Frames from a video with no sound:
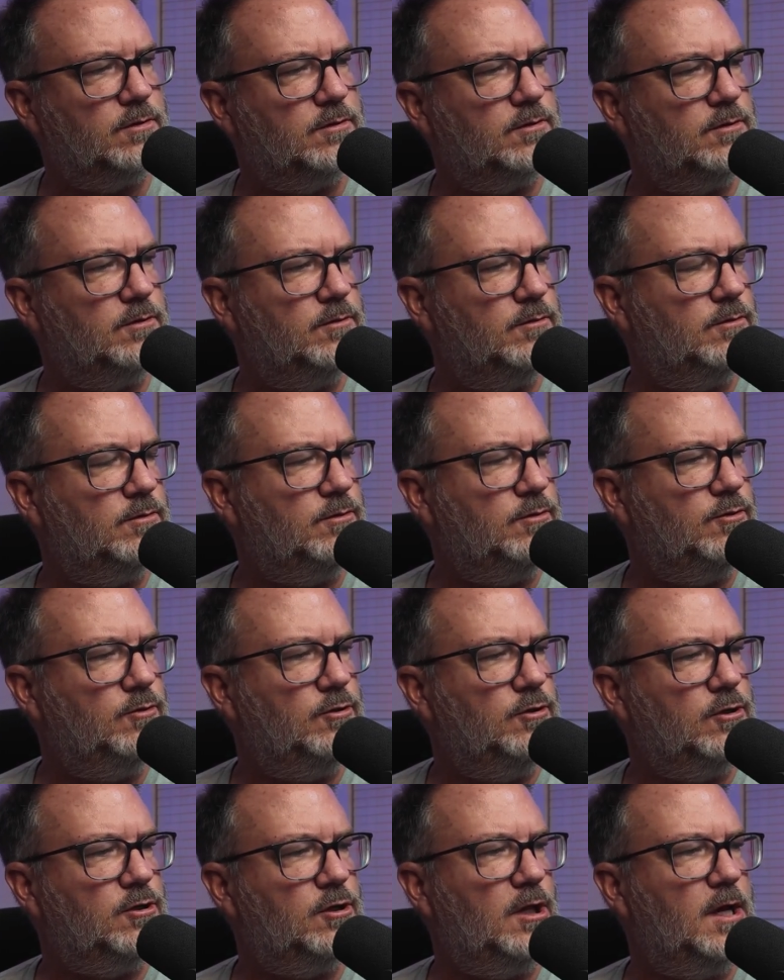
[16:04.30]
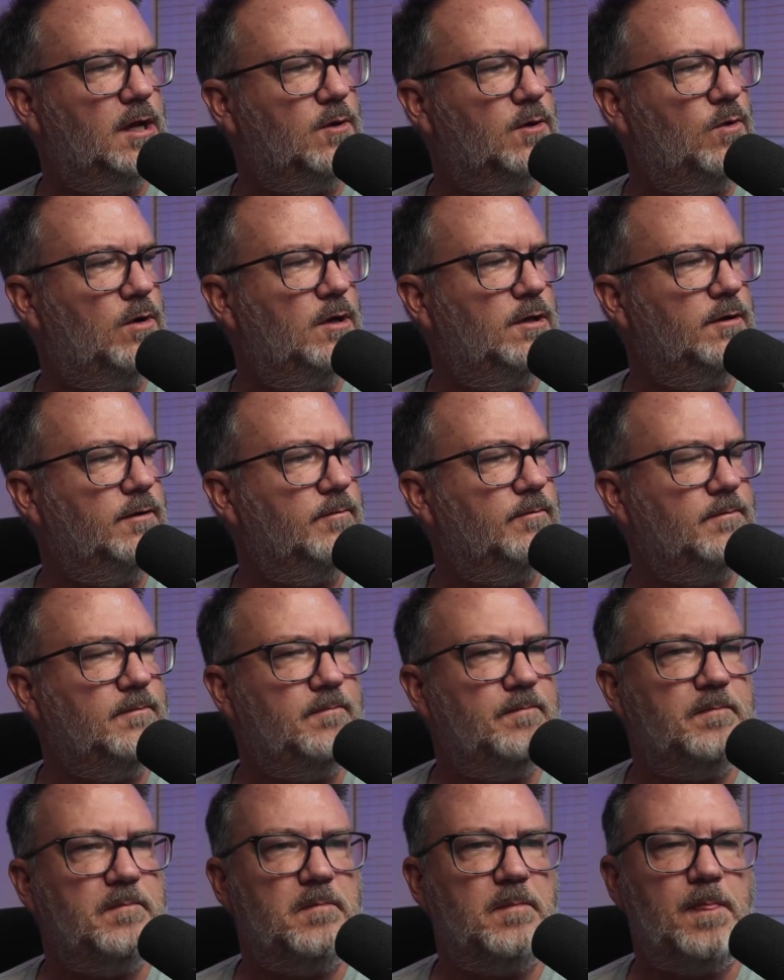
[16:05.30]
you, you look like one.
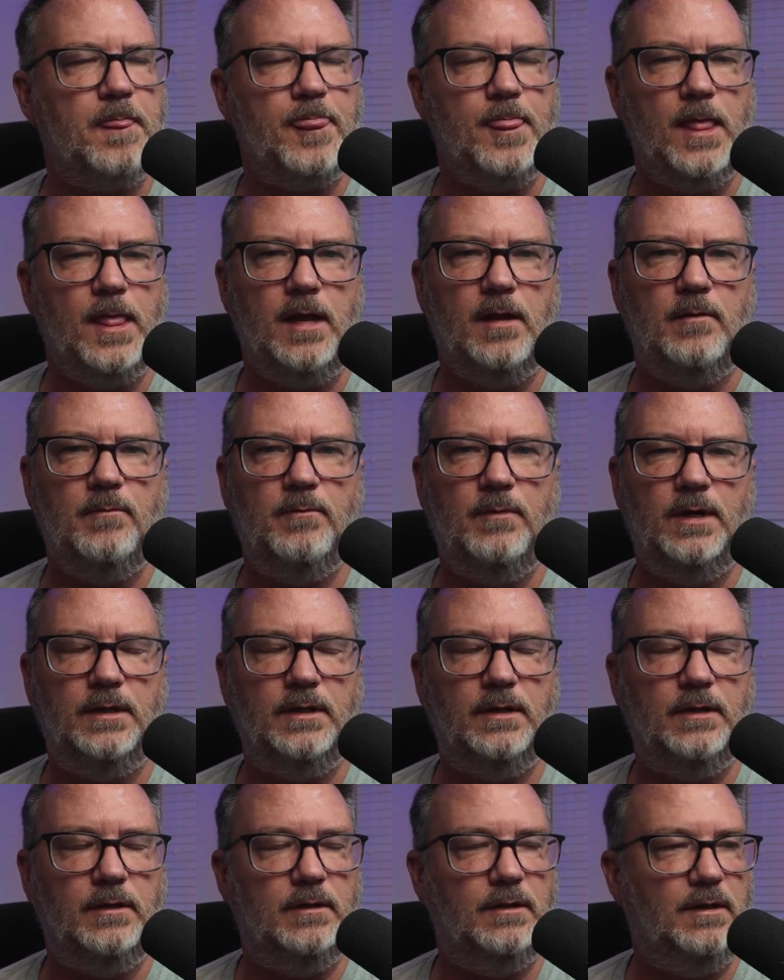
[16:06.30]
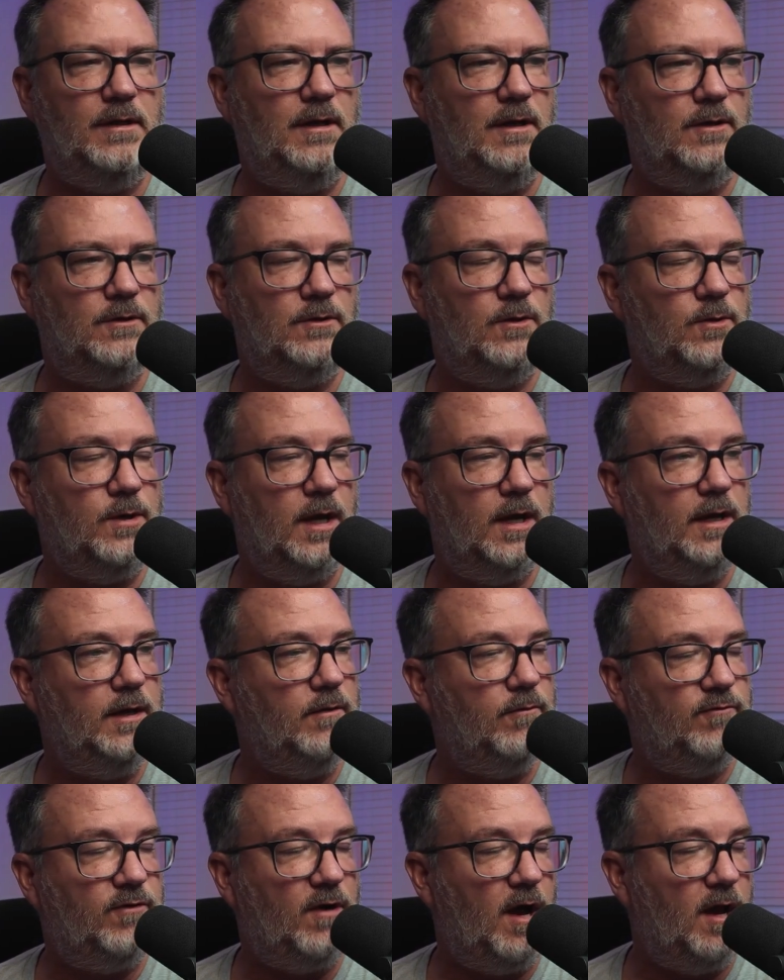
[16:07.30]
But, you know, okay,
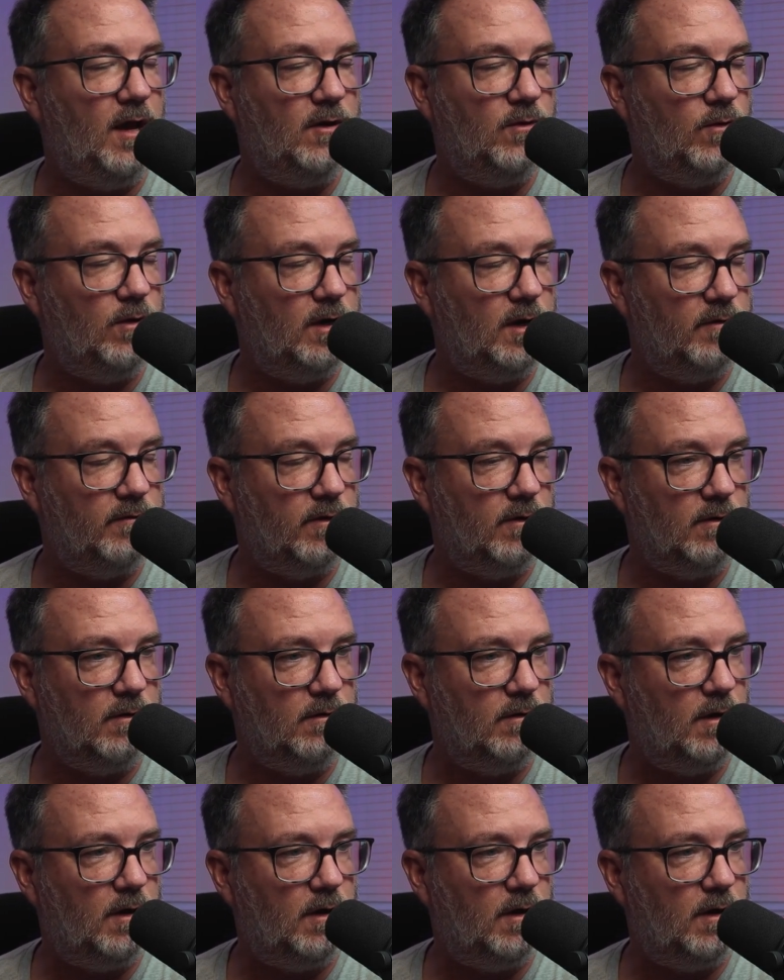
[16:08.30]
fine, whatever.